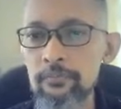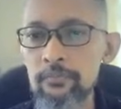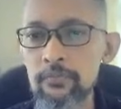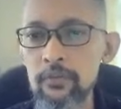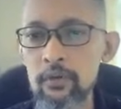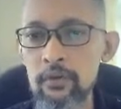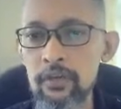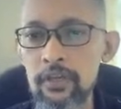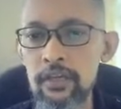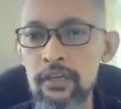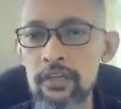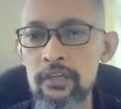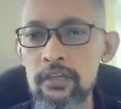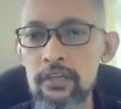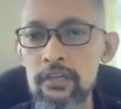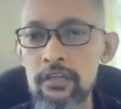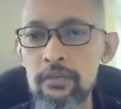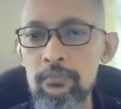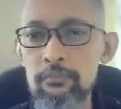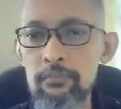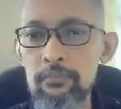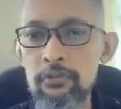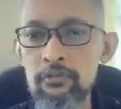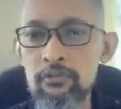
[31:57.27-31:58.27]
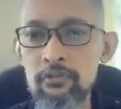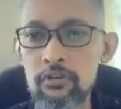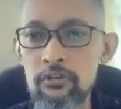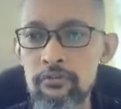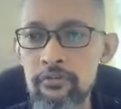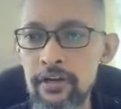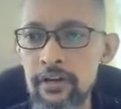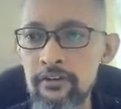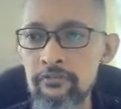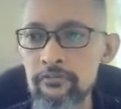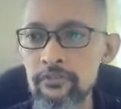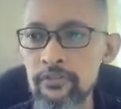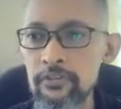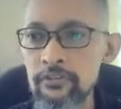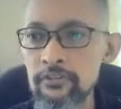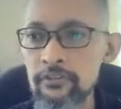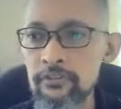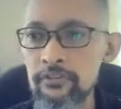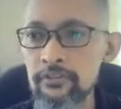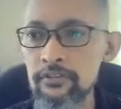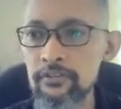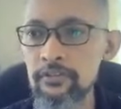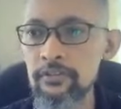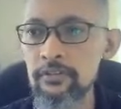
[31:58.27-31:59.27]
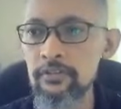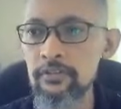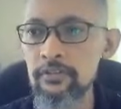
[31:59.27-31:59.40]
okay, based on reference,